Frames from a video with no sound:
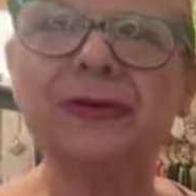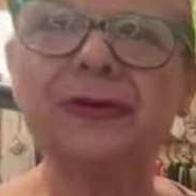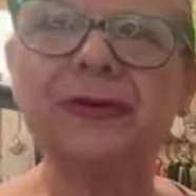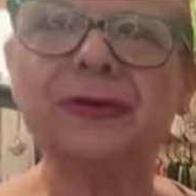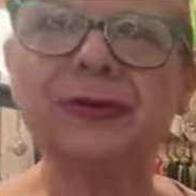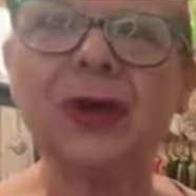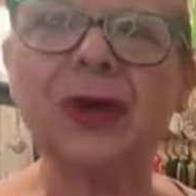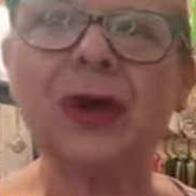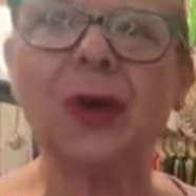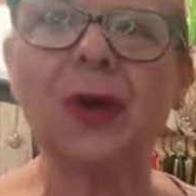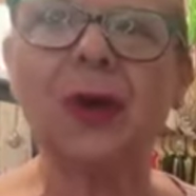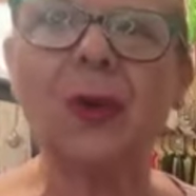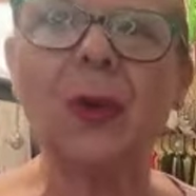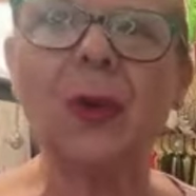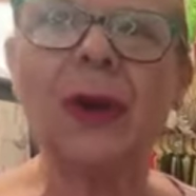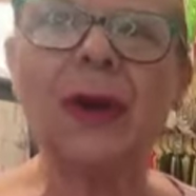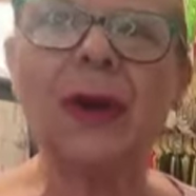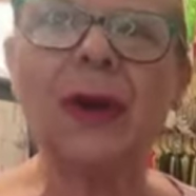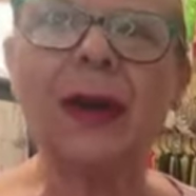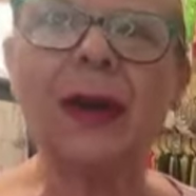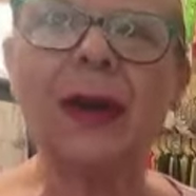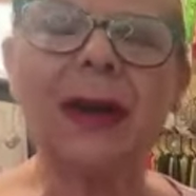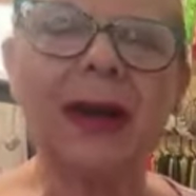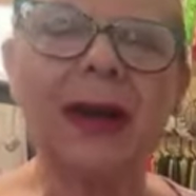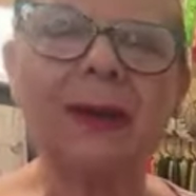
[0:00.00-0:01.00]
So
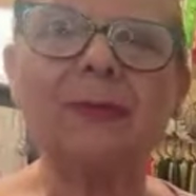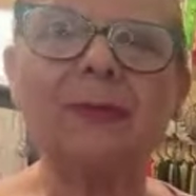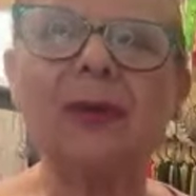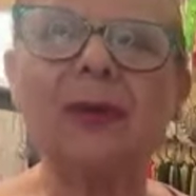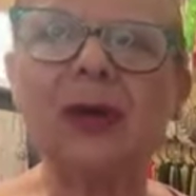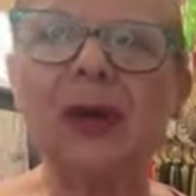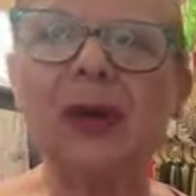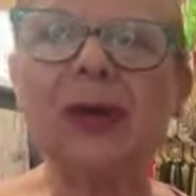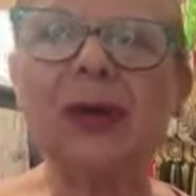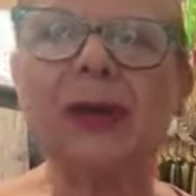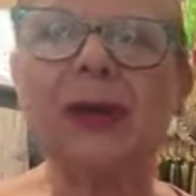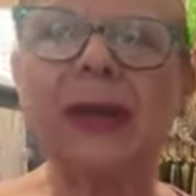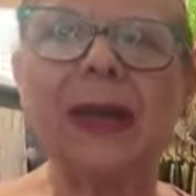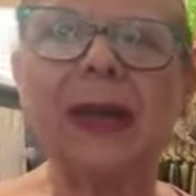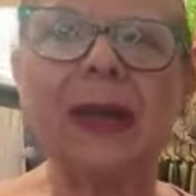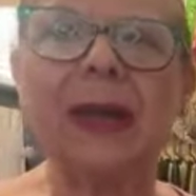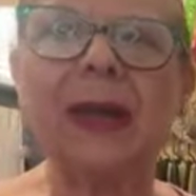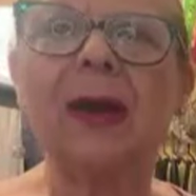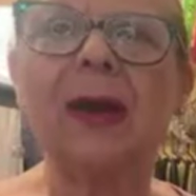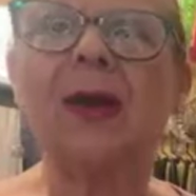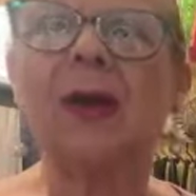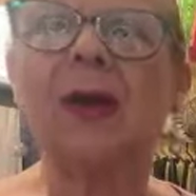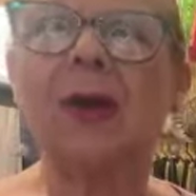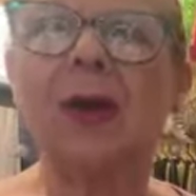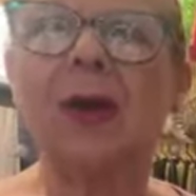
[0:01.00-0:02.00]
I'm
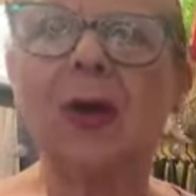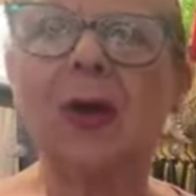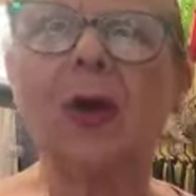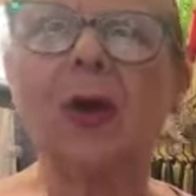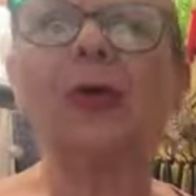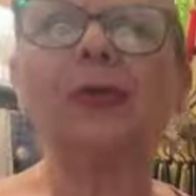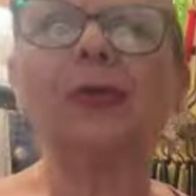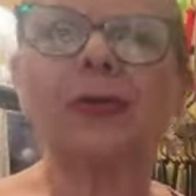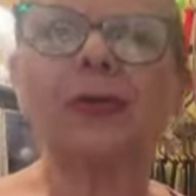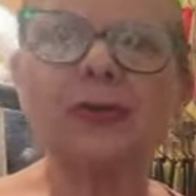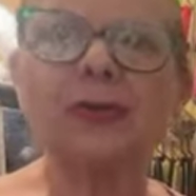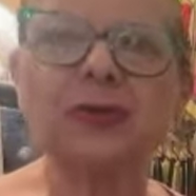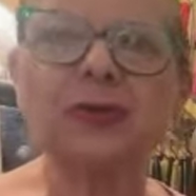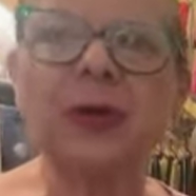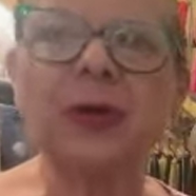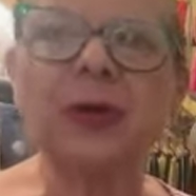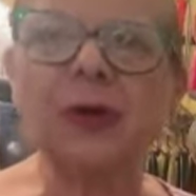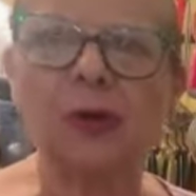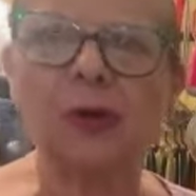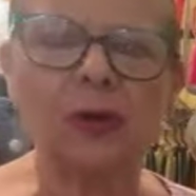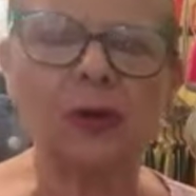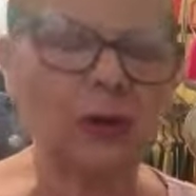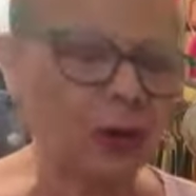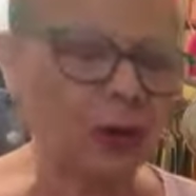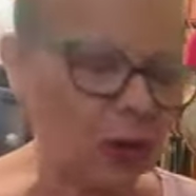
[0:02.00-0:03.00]
learning all those
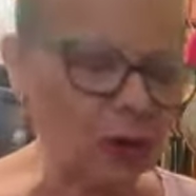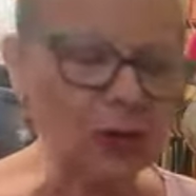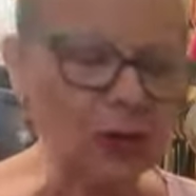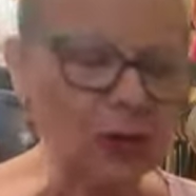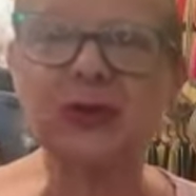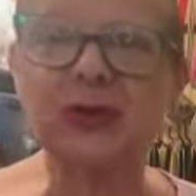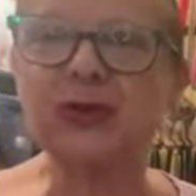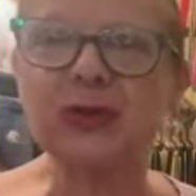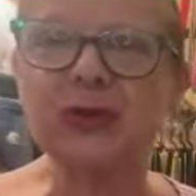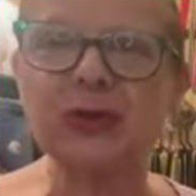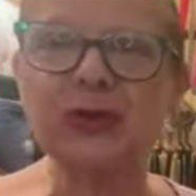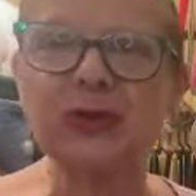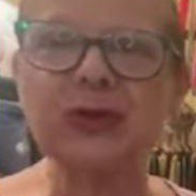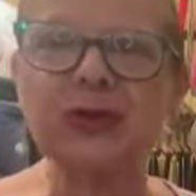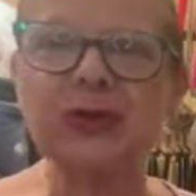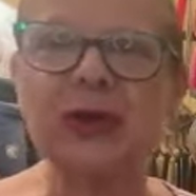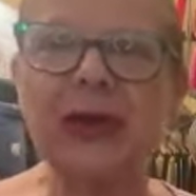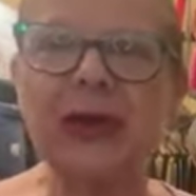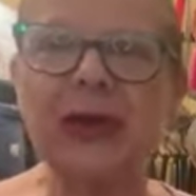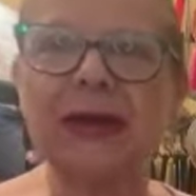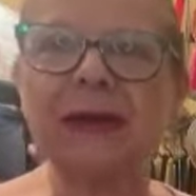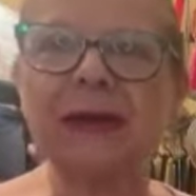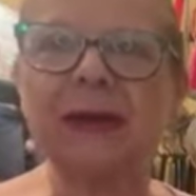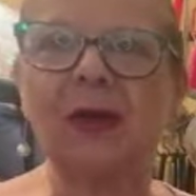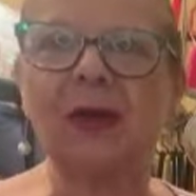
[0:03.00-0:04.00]
cultures
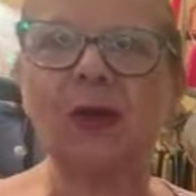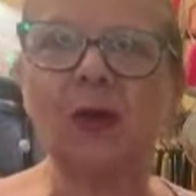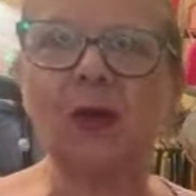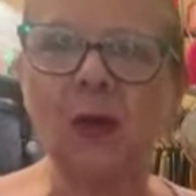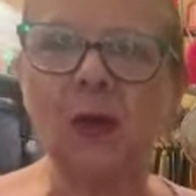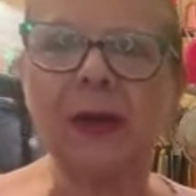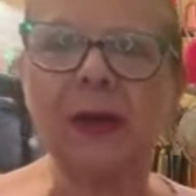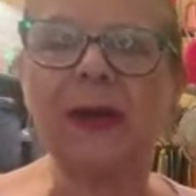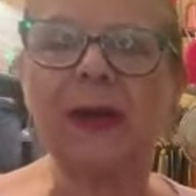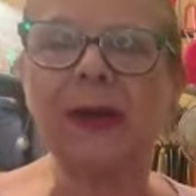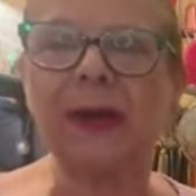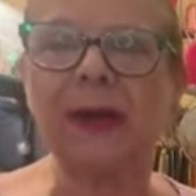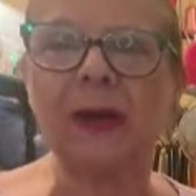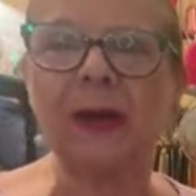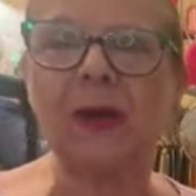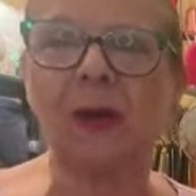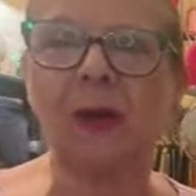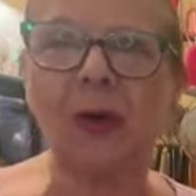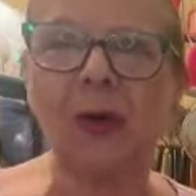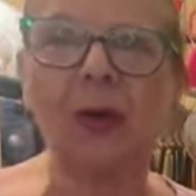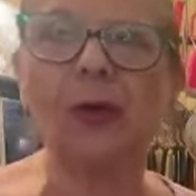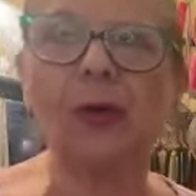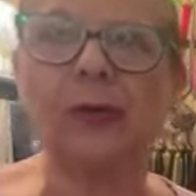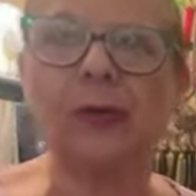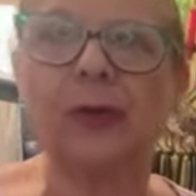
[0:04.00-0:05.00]
and cooking
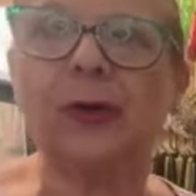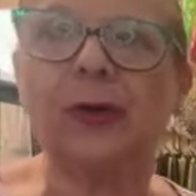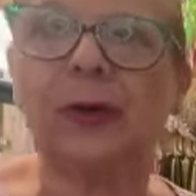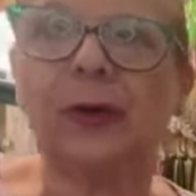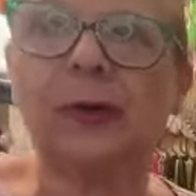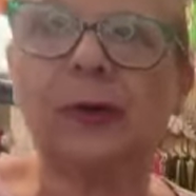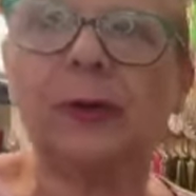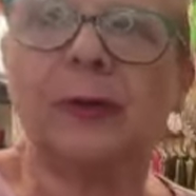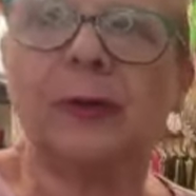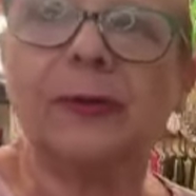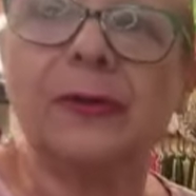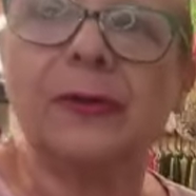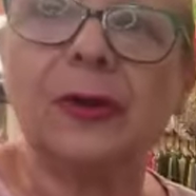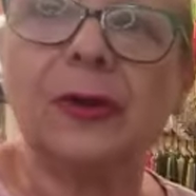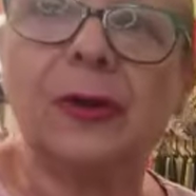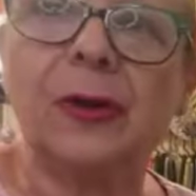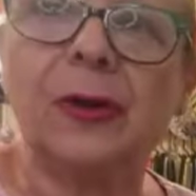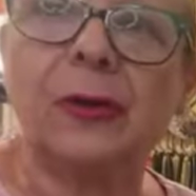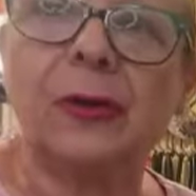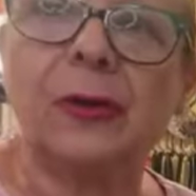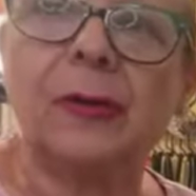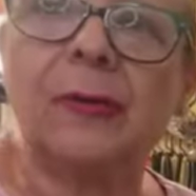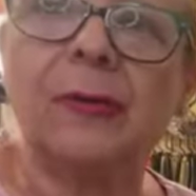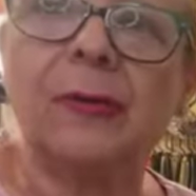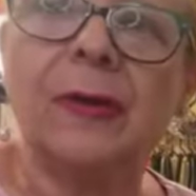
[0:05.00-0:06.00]
all their
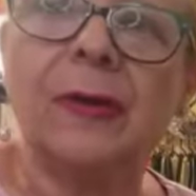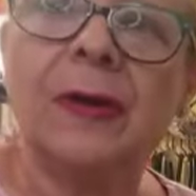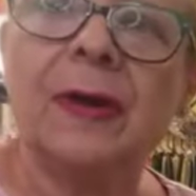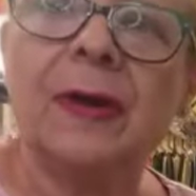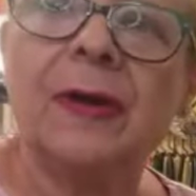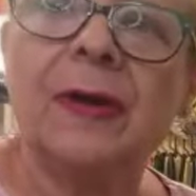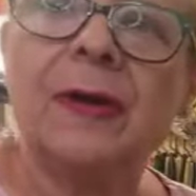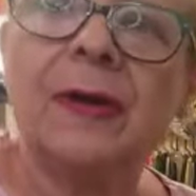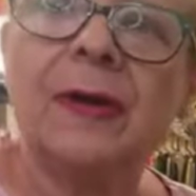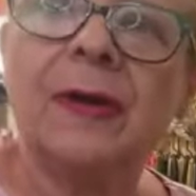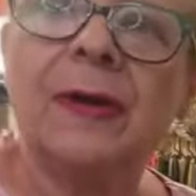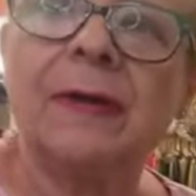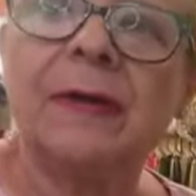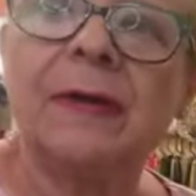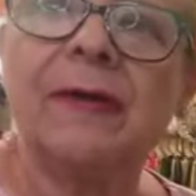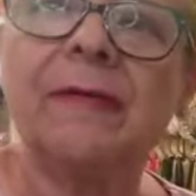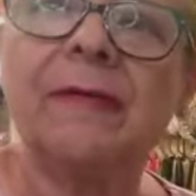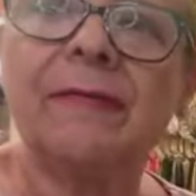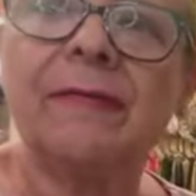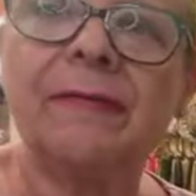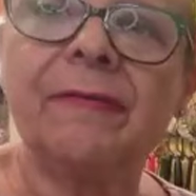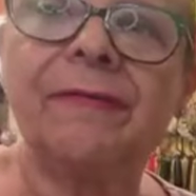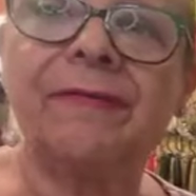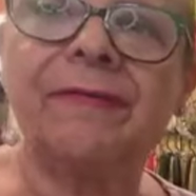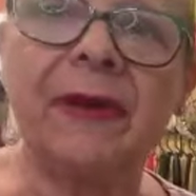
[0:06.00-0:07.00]
their
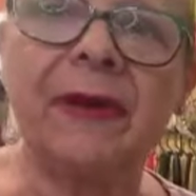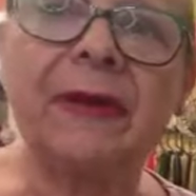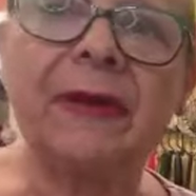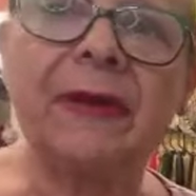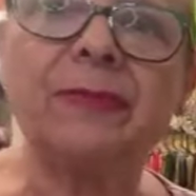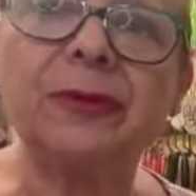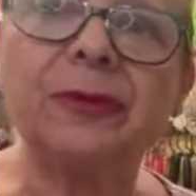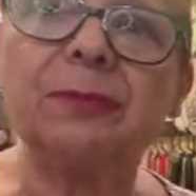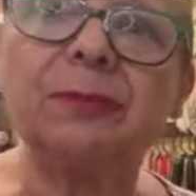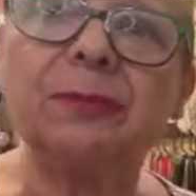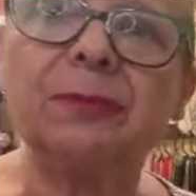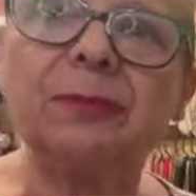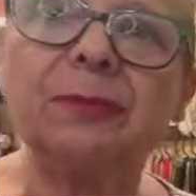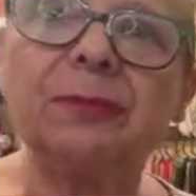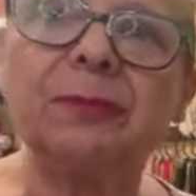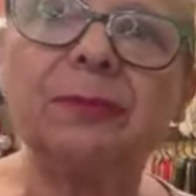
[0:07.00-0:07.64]
favorite